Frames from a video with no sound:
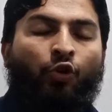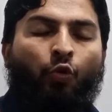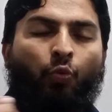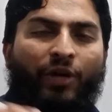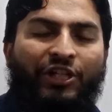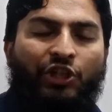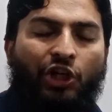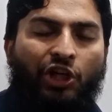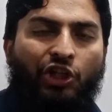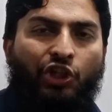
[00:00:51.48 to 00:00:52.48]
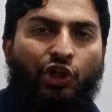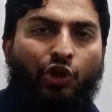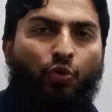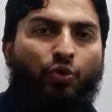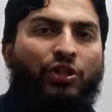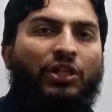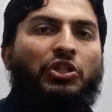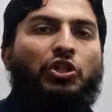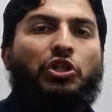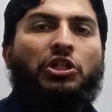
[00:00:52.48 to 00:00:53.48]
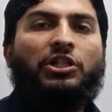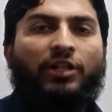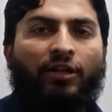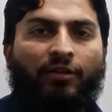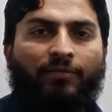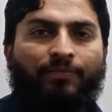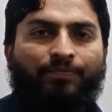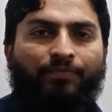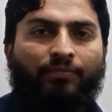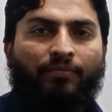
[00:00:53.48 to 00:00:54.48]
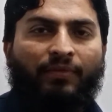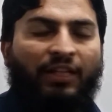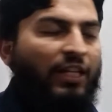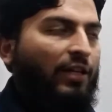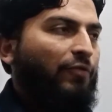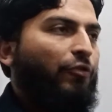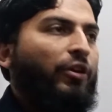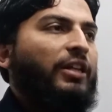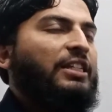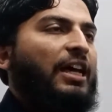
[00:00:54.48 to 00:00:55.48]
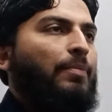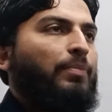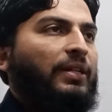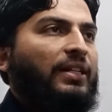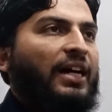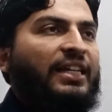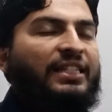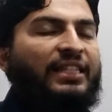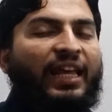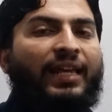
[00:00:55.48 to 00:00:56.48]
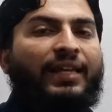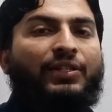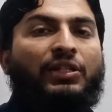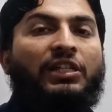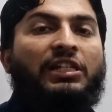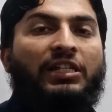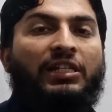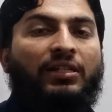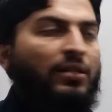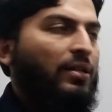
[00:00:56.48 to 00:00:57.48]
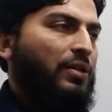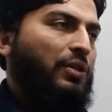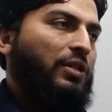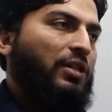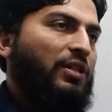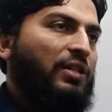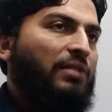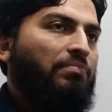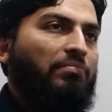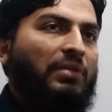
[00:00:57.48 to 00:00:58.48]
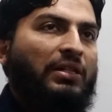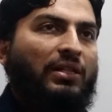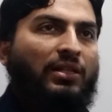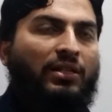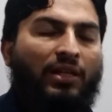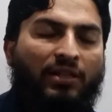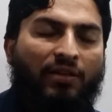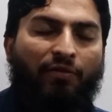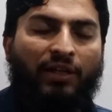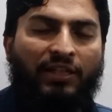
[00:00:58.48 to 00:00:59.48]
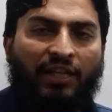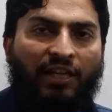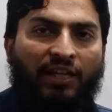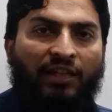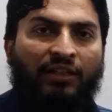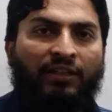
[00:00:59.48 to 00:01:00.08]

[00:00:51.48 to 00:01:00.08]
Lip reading: which is used in general. For example, I say city. City is an